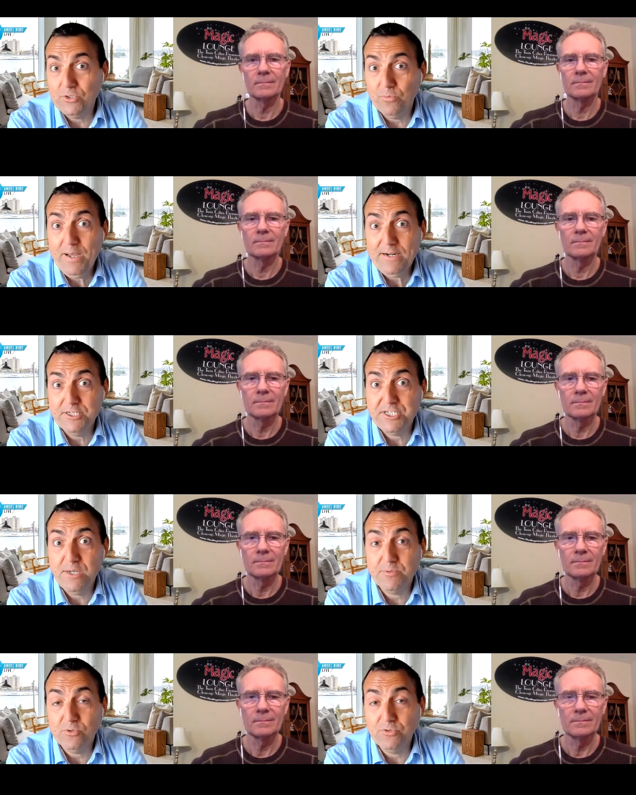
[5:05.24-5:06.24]
Speaker 1: or
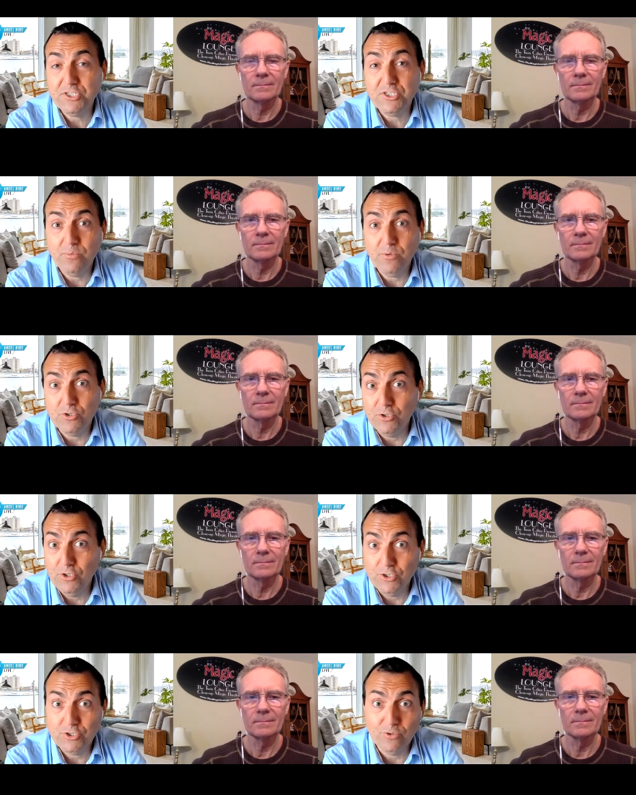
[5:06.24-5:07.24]
partnerships or
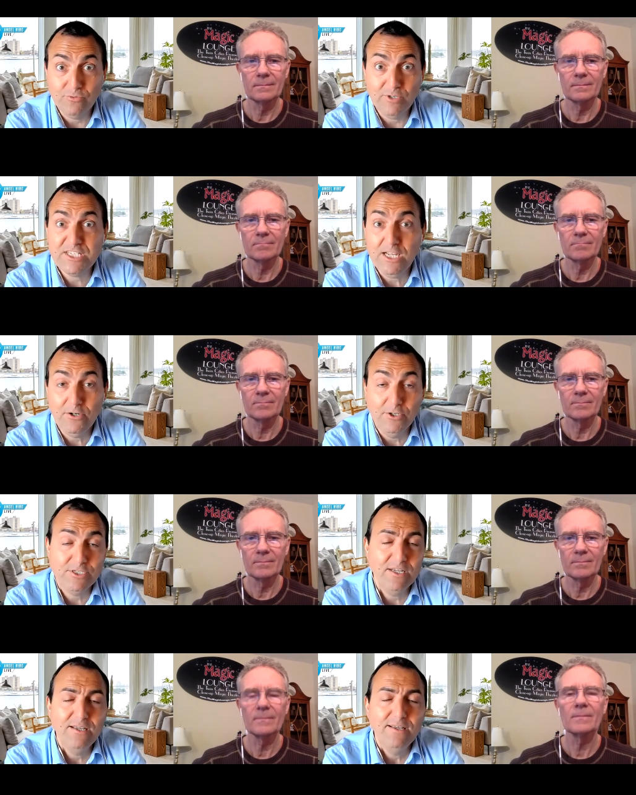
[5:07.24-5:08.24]
distributors or
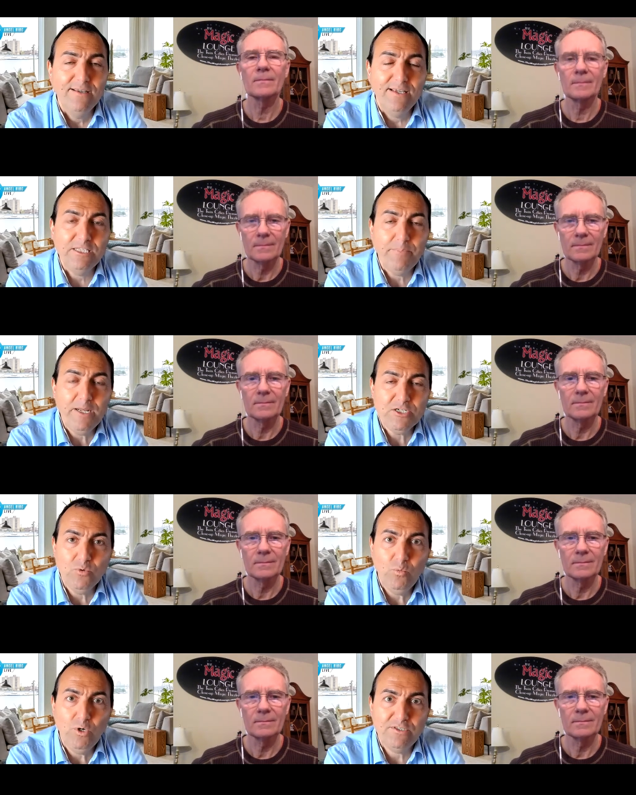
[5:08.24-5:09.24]
resellers. It depends
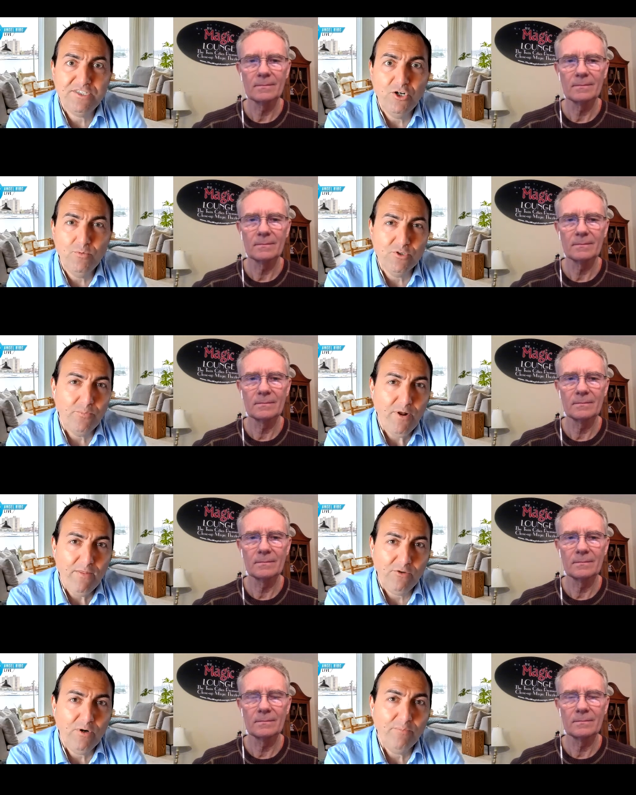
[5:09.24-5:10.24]
on what service or
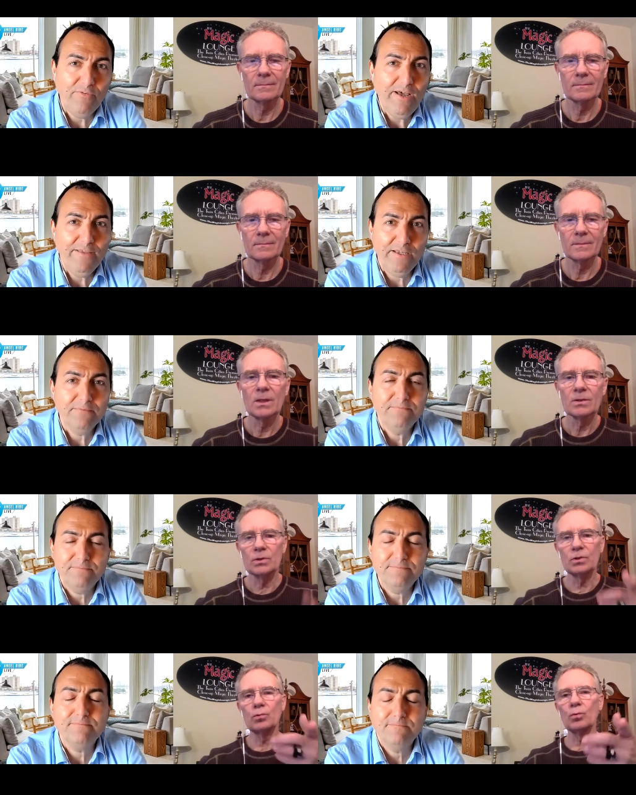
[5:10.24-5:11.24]
product you are providing.
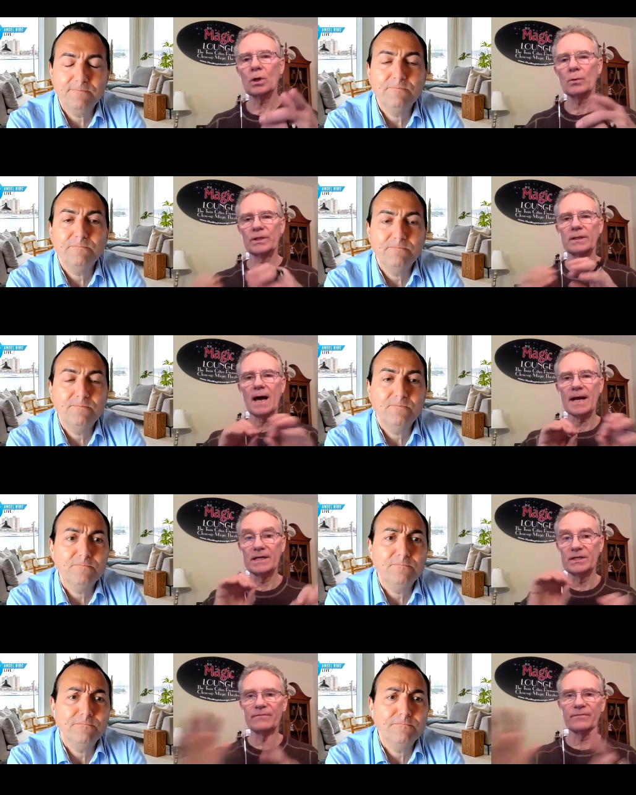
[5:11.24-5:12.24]
Speaker 2: So you work with a
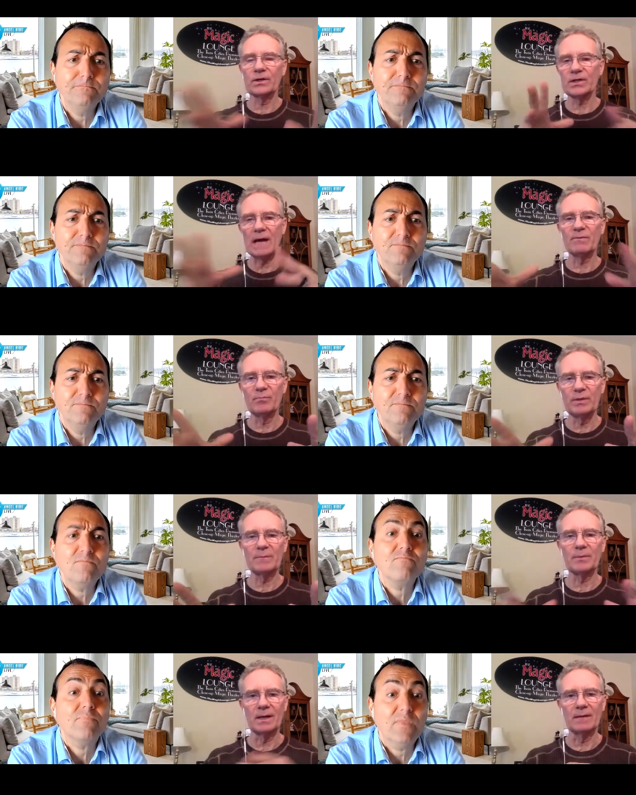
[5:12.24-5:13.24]
lot of different type of
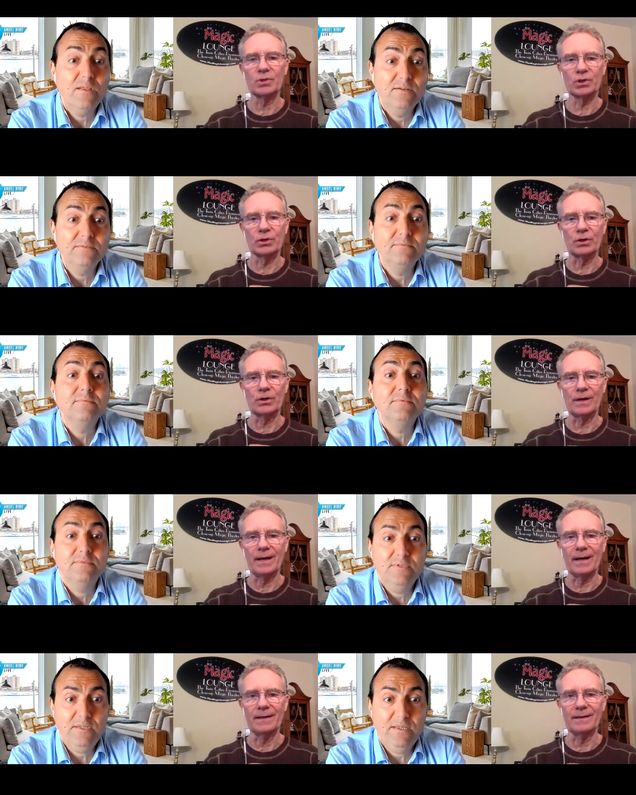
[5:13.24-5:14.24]
people, I'm
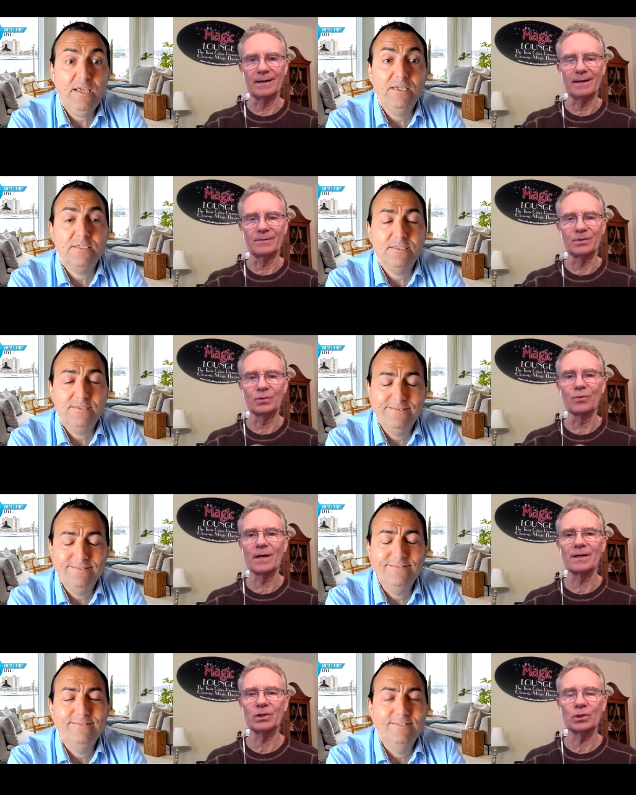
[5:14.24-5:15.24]
sure. And uh, yes. Uh, do you
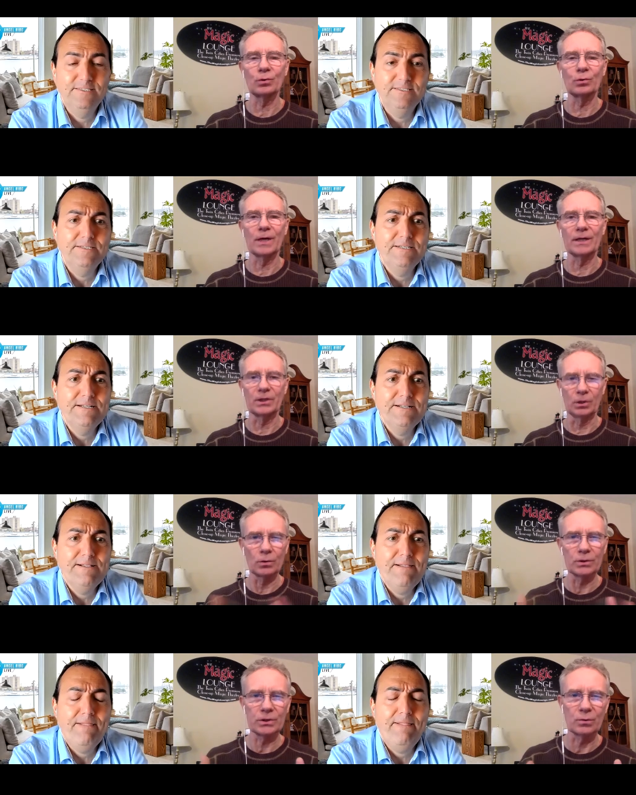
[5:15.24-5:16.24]
run into like
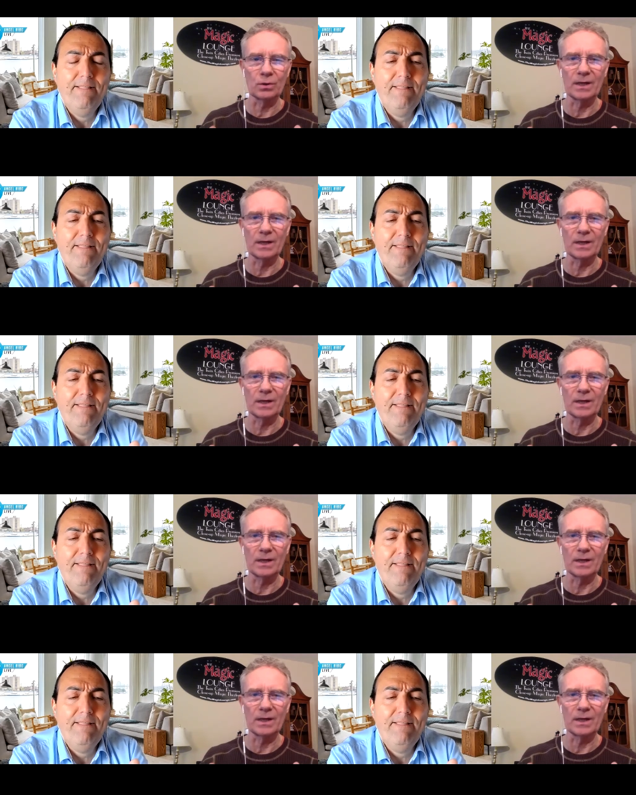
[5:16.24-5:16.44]
the old school